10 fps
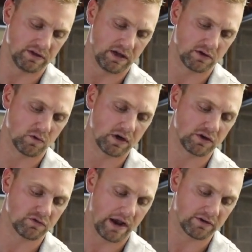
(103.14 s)
According
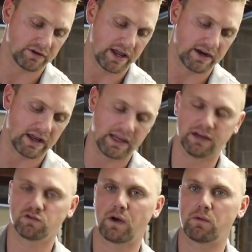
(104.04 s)
to tractor data, I
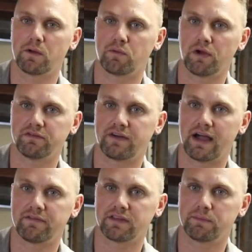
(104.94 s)
get 21.5
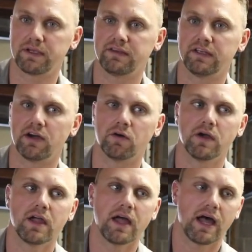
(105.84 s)
at the PTO.
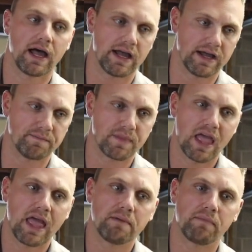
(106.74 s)

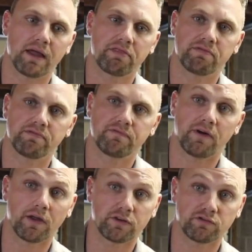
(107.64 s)
My
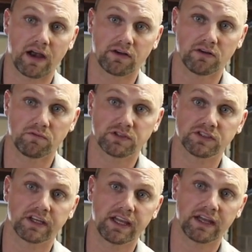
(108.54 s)
father's tractor, which
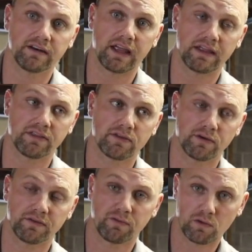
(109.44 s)
is again a
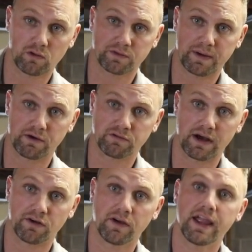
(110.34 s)
34 horsepower
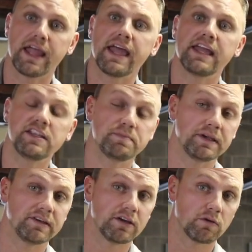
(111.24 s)
tractor, his
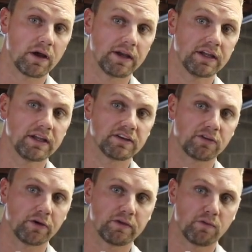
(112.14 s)
PTO rating is
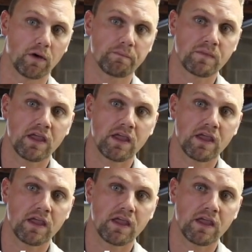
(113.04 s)
34.